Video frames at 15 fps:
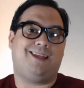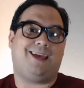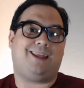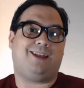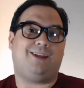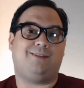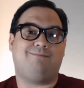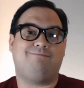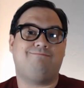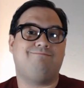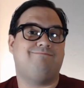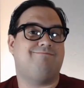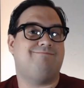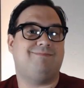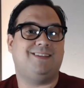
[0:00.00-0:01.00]
and
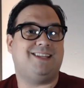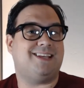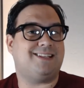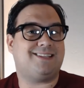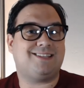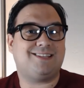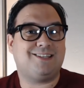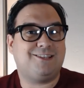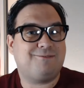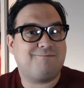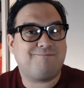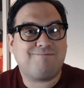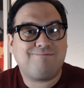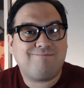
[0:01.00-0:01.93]
gets